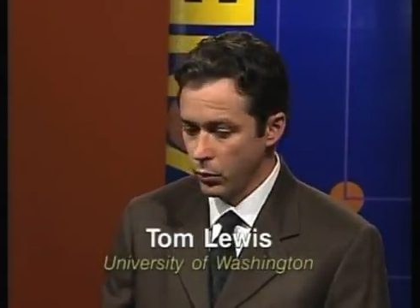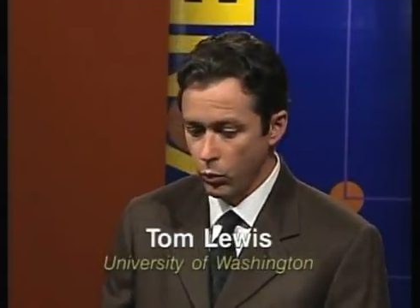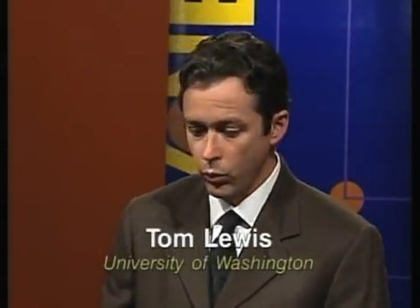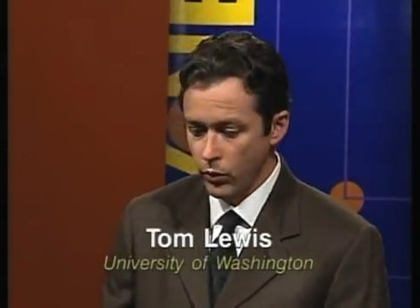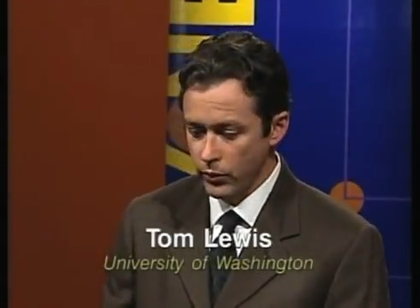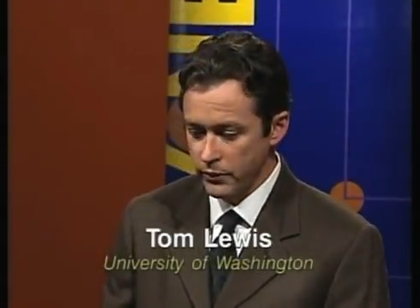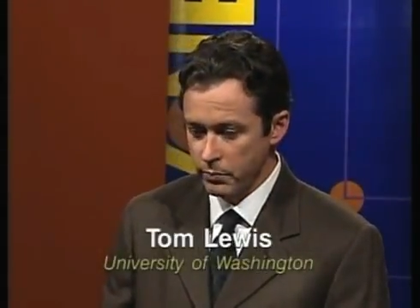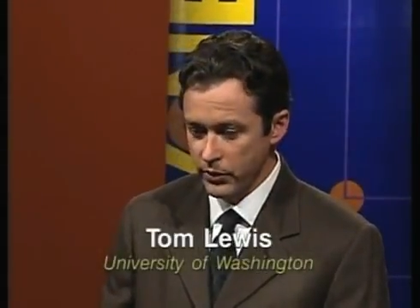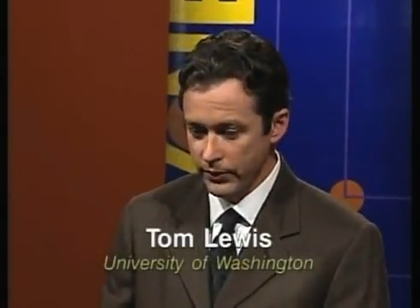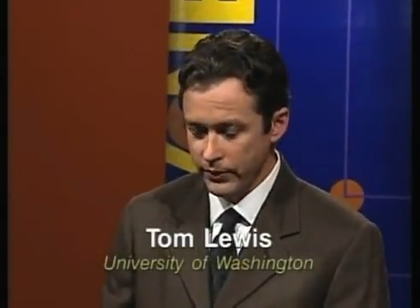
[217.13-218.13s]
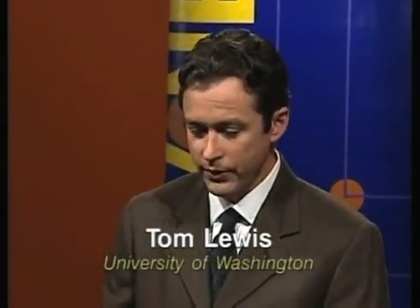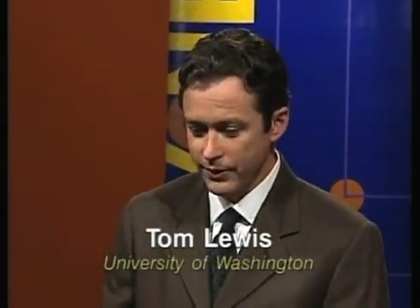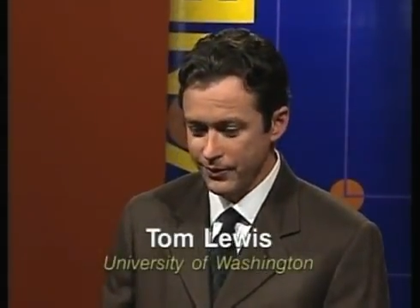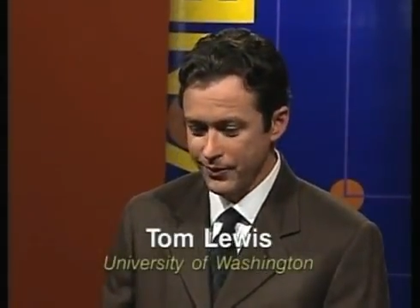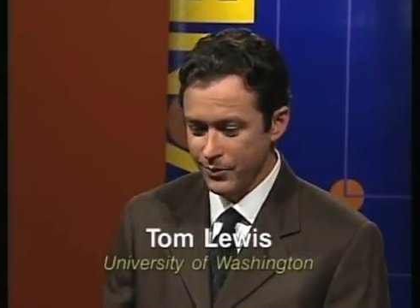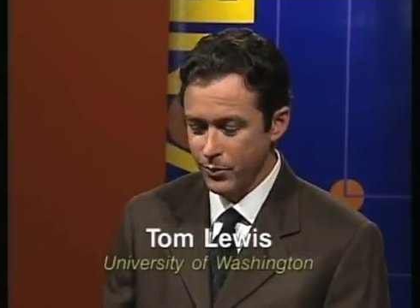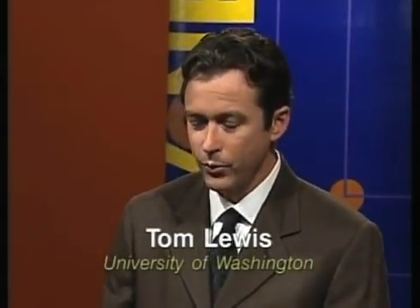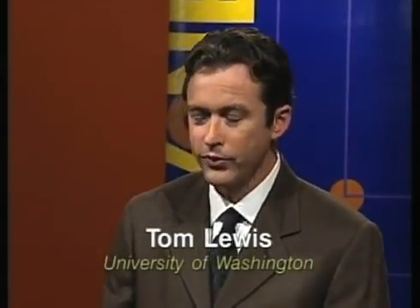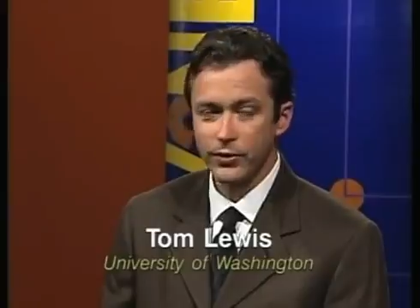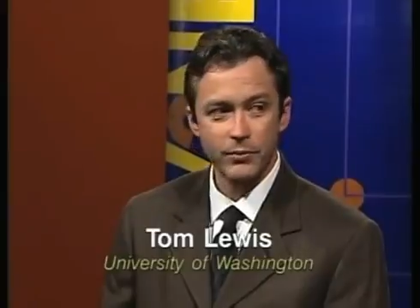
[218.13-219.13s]
What we've built,
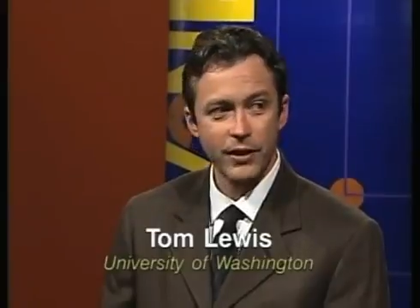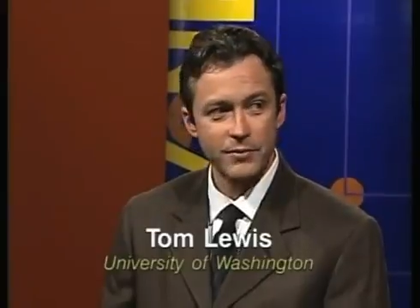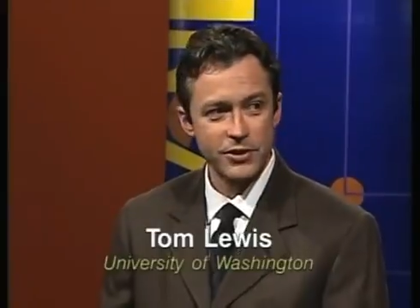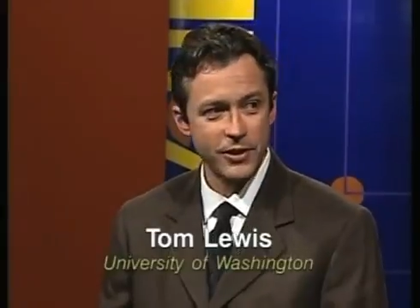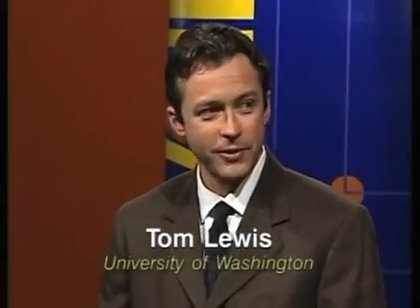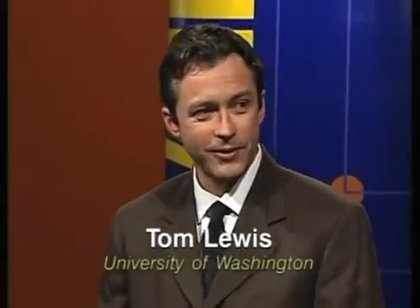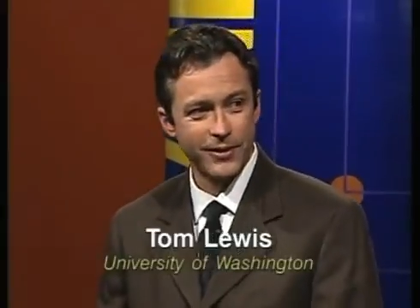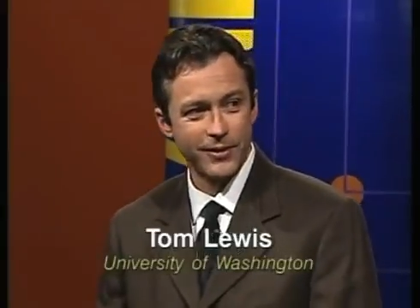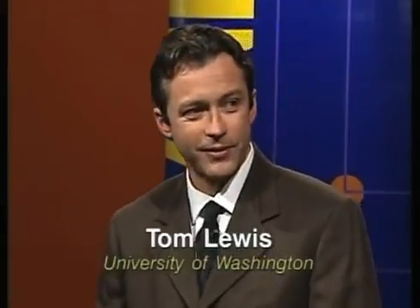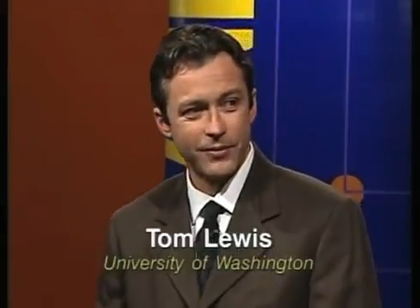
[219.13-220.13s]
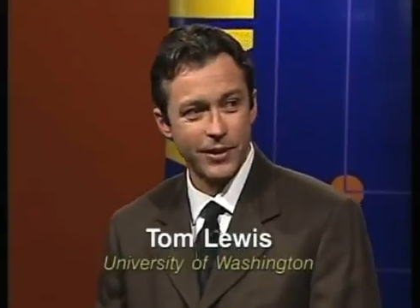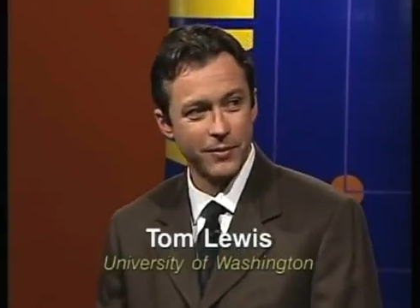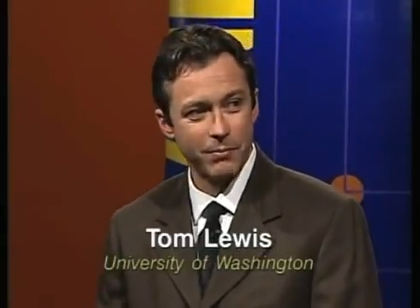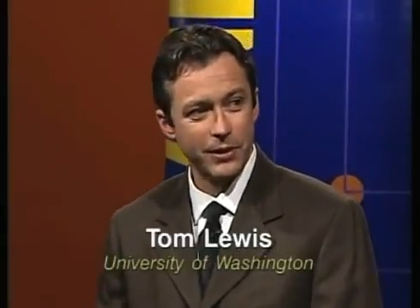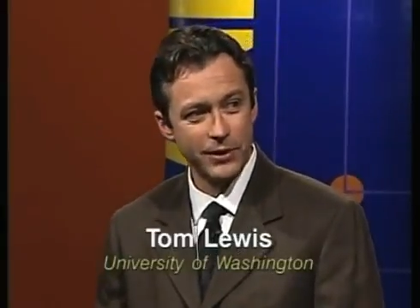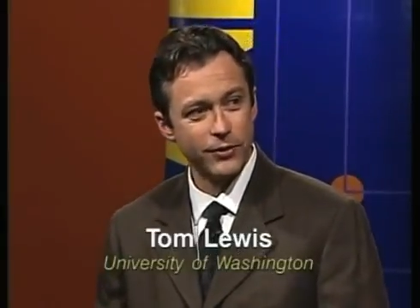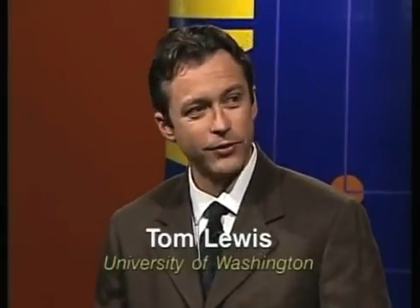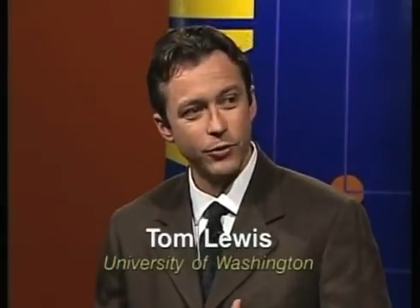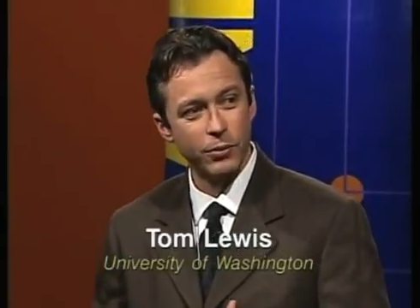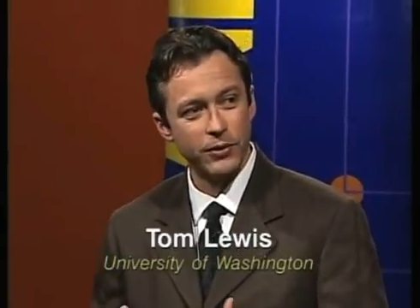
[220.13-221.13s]
we sometimes joke that it's a very big,
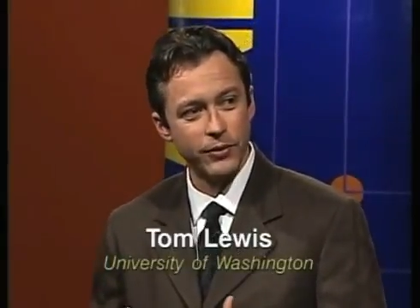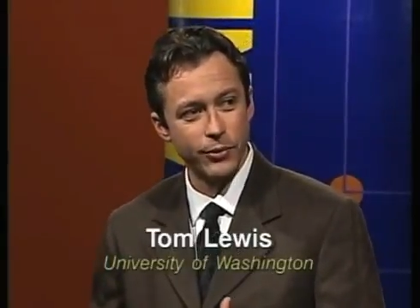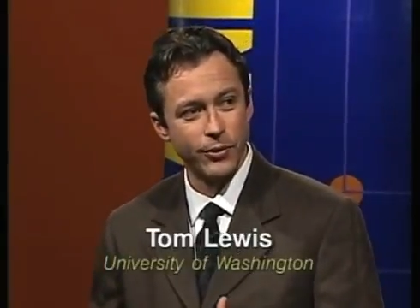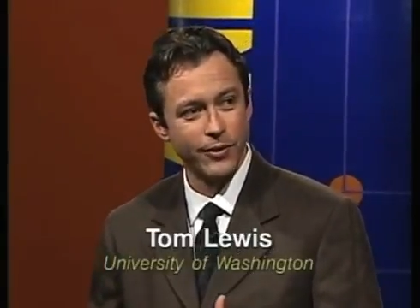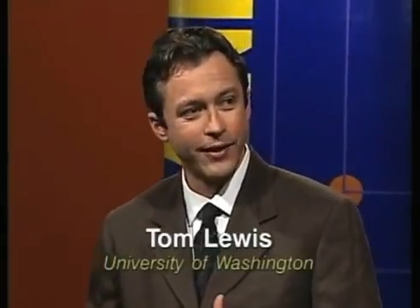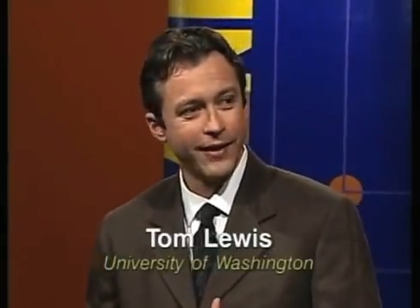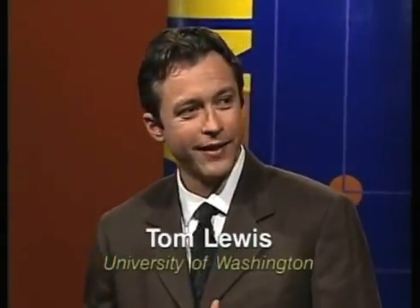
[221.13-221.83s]
stupid tool,